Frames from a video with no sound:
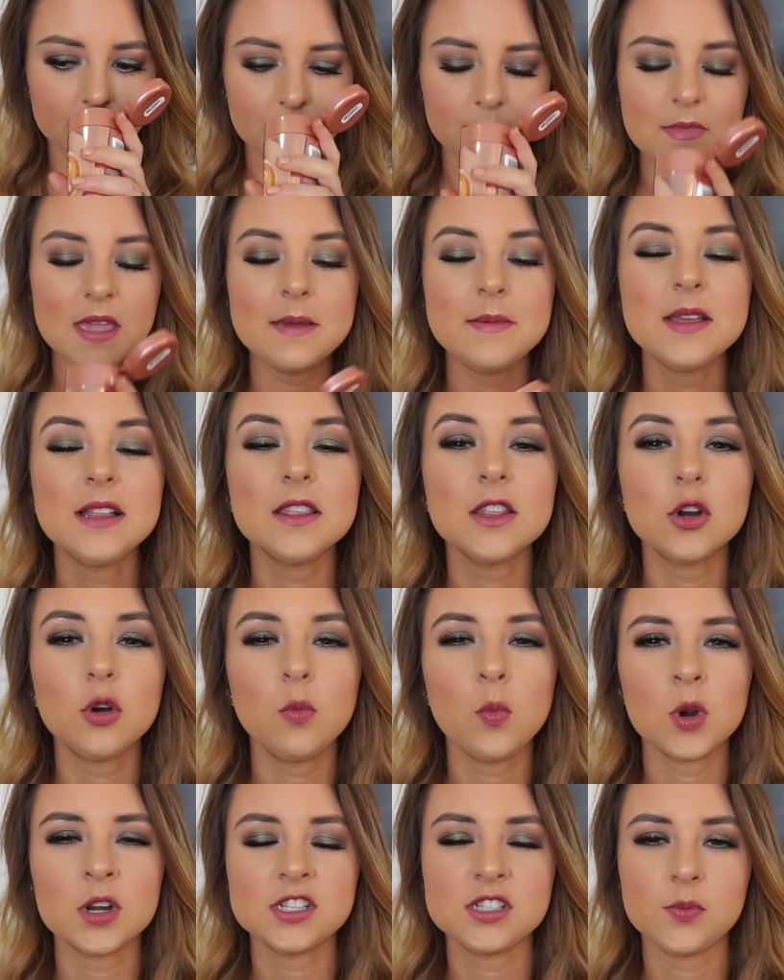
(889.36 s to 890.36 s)
Maybe a
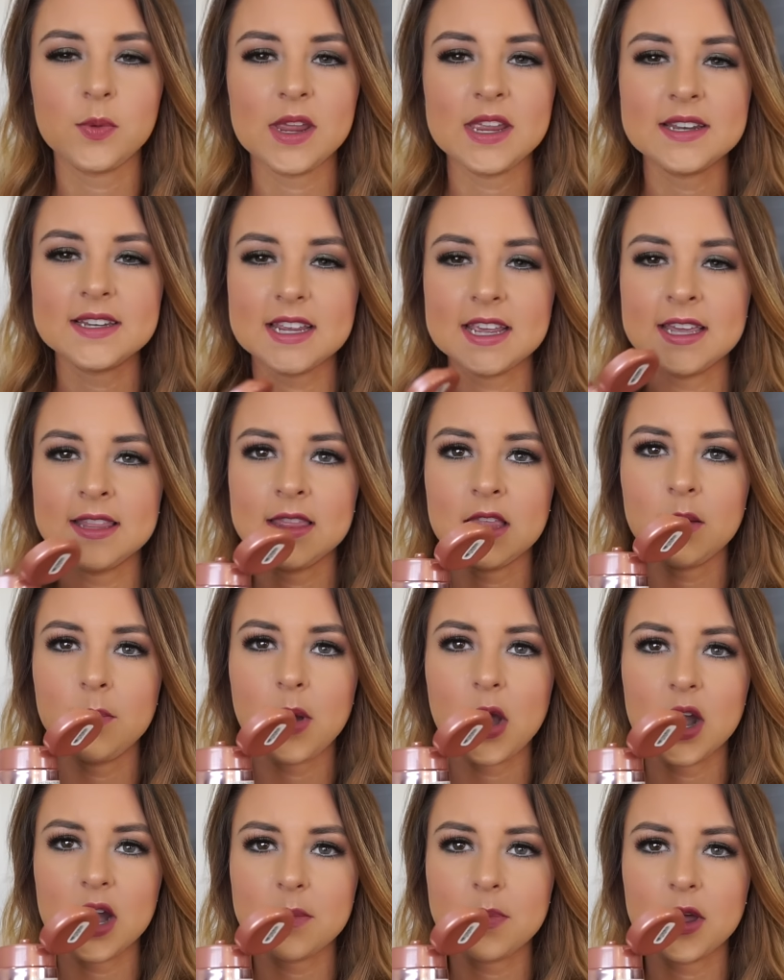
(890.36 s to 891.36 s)
little more sweet in the
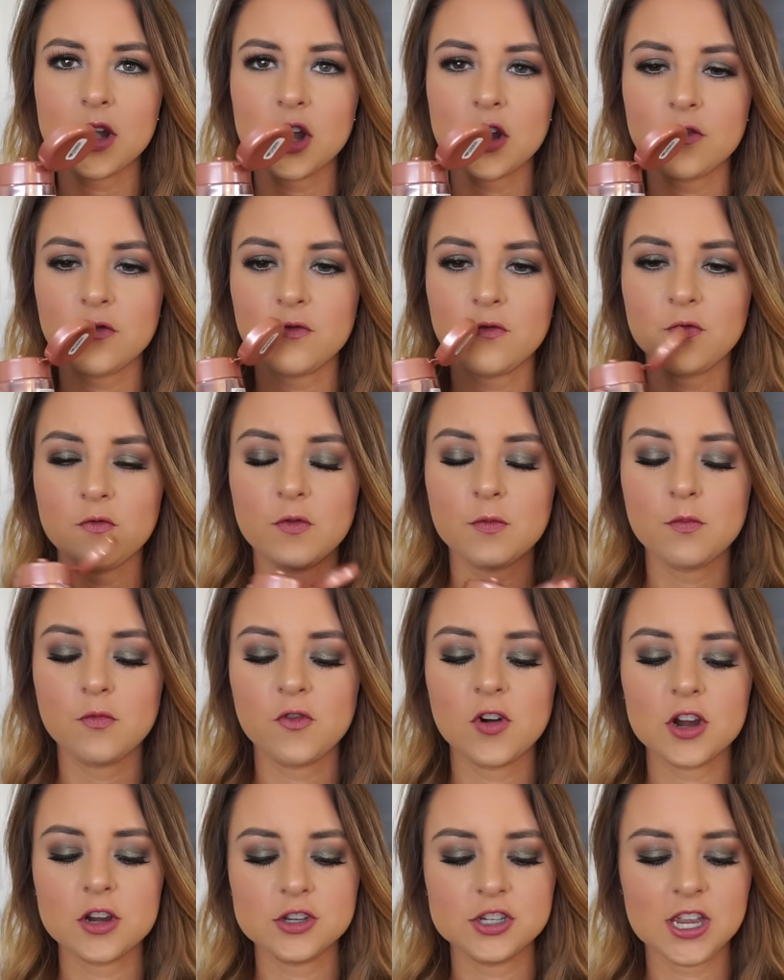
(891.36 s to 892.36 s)
body butter
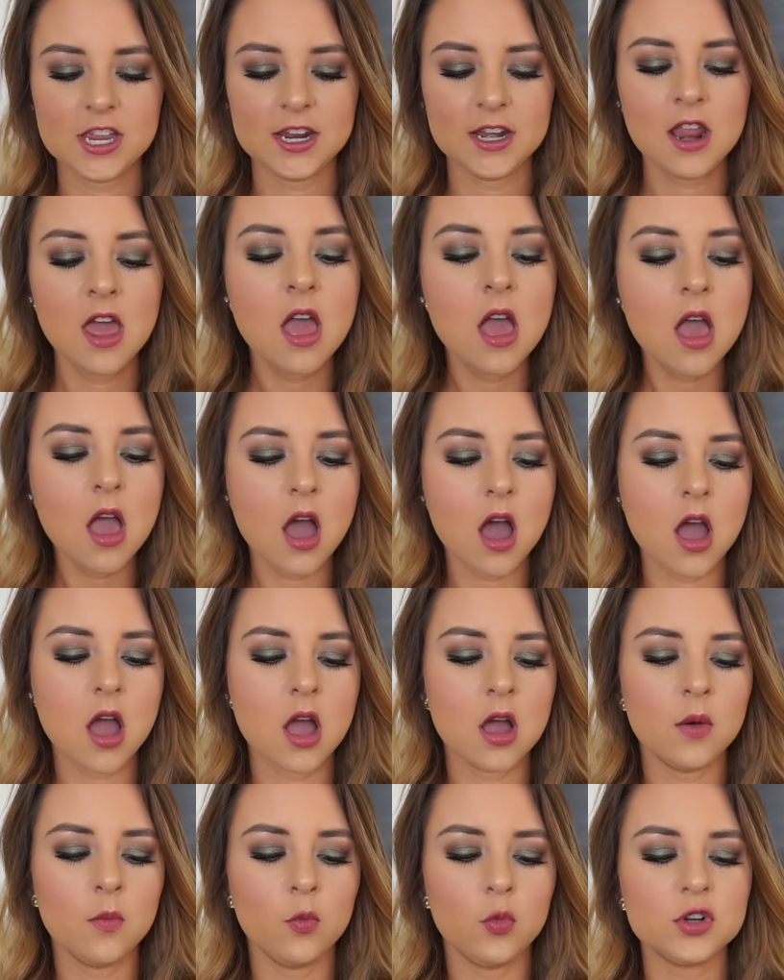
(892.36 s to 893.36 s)
version,
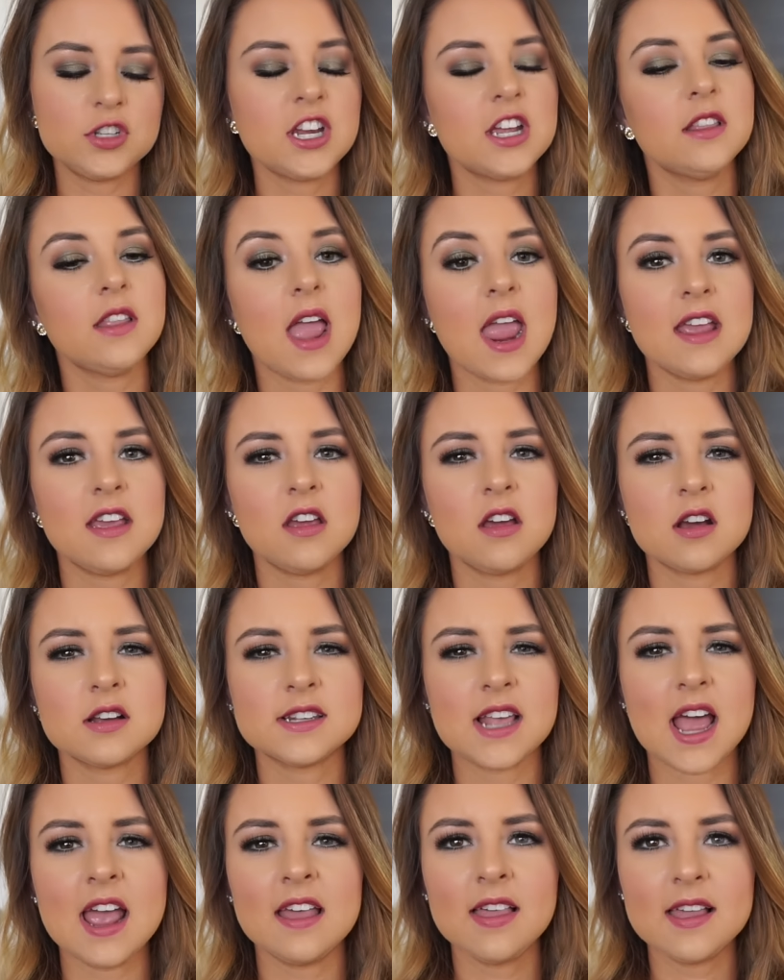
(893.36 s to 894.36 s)
um, which I like
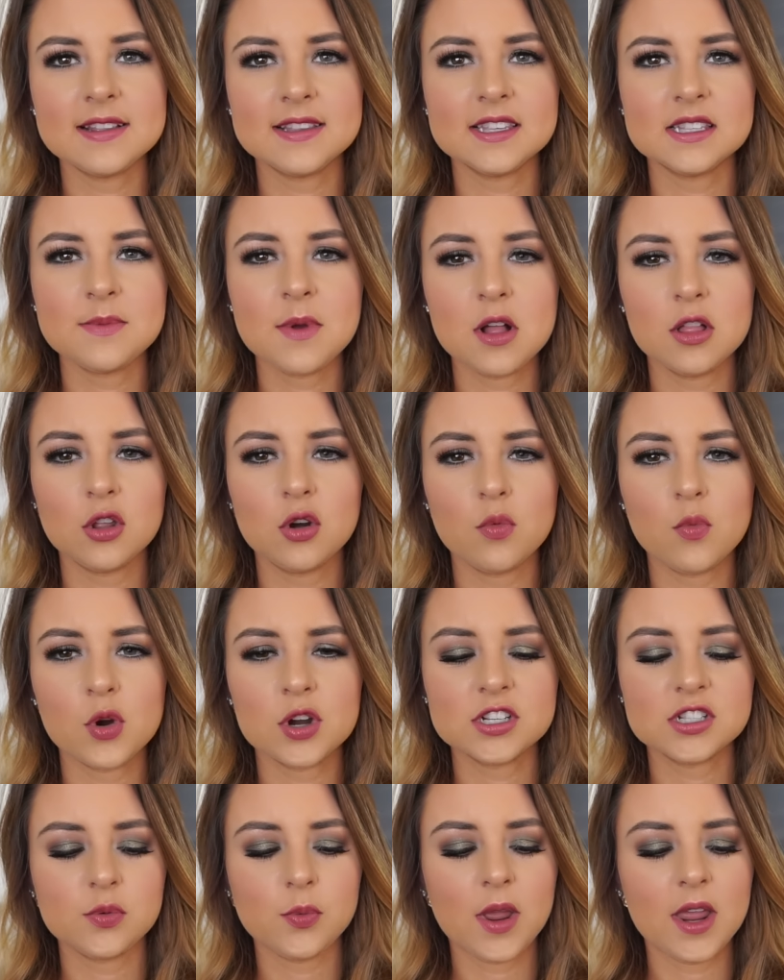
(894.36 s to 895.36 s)
because I like to smell a little
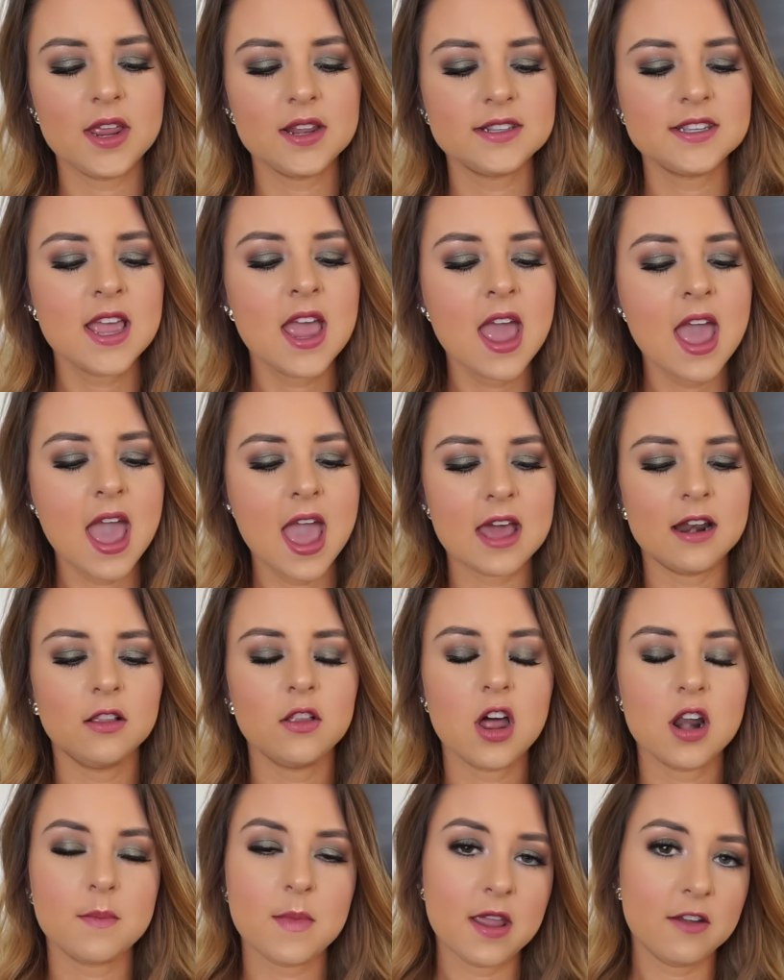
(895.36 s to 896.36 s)
more sweet and a
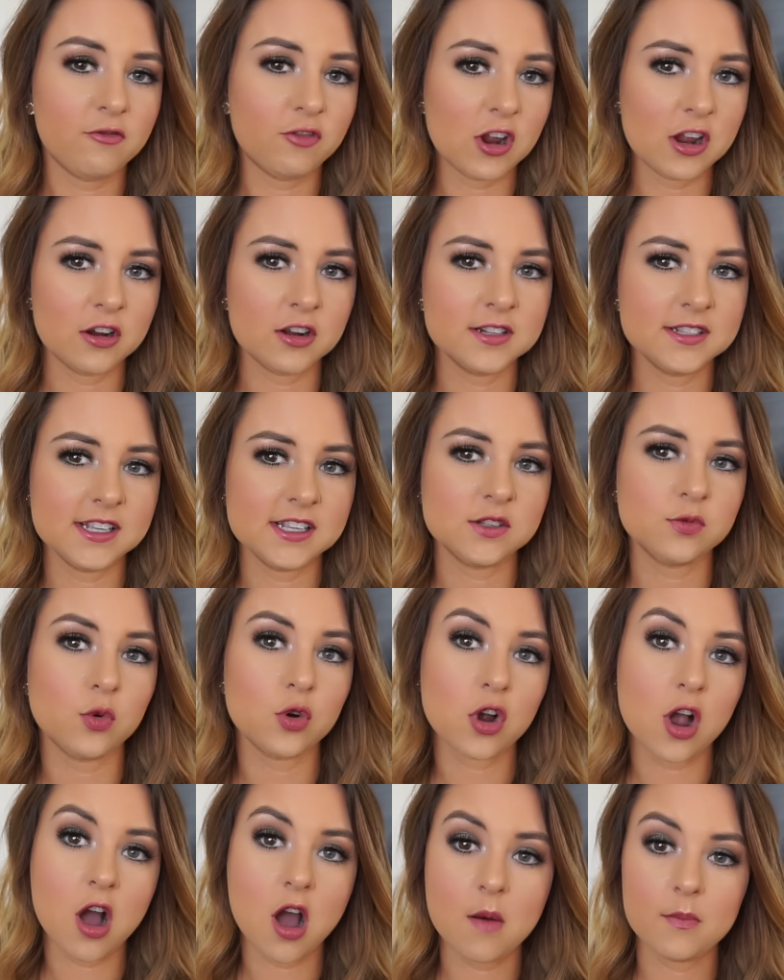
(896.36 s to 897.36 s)
lot of my fragrances
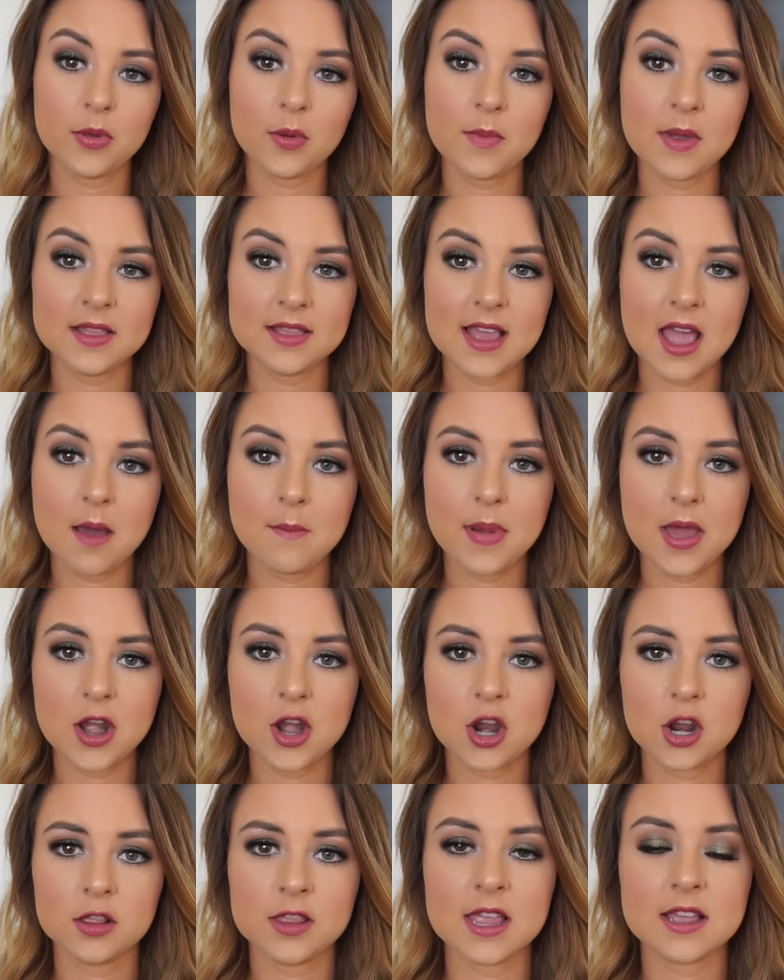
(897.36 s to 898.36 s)
will complement that
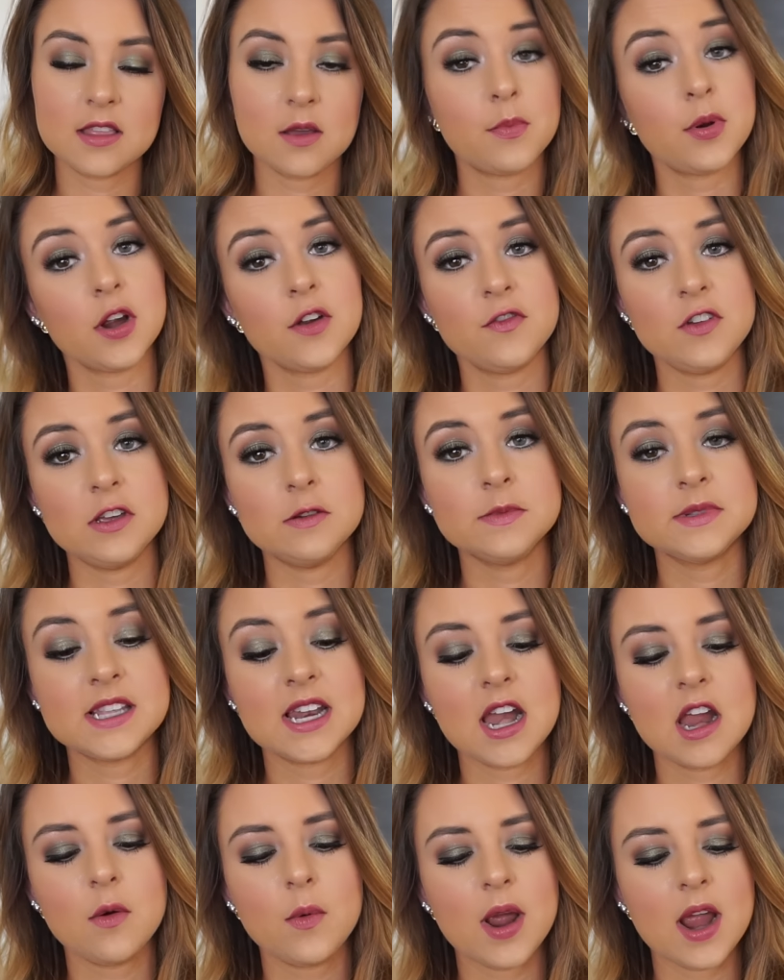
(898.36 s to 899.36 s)
better, like the perfumes
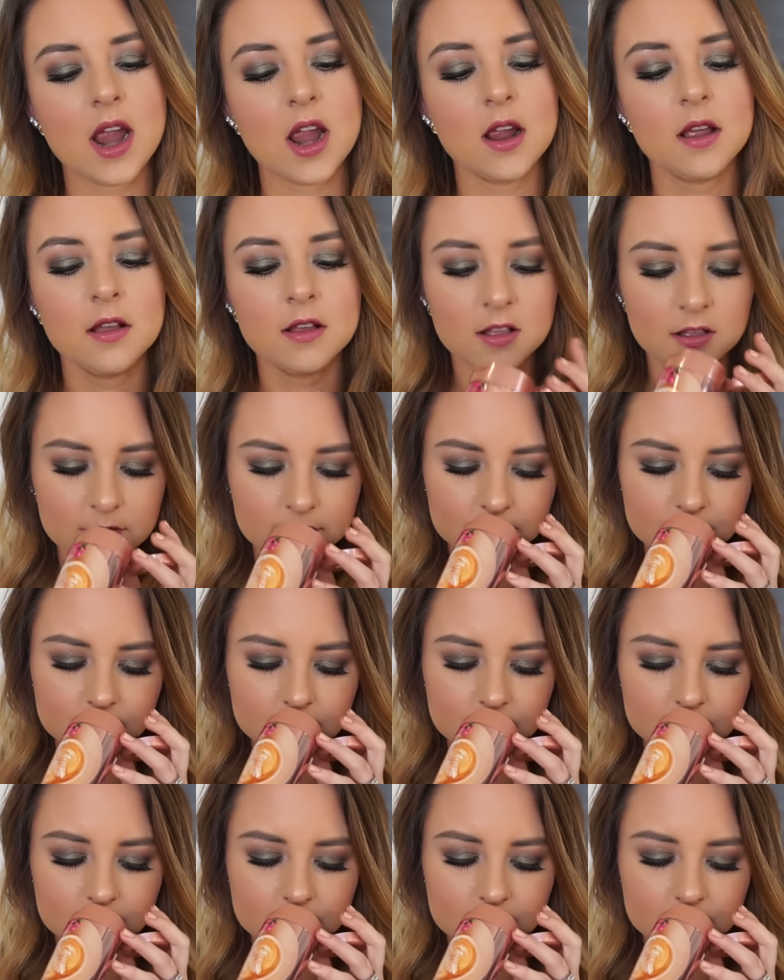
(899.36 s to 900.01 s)
that I wear.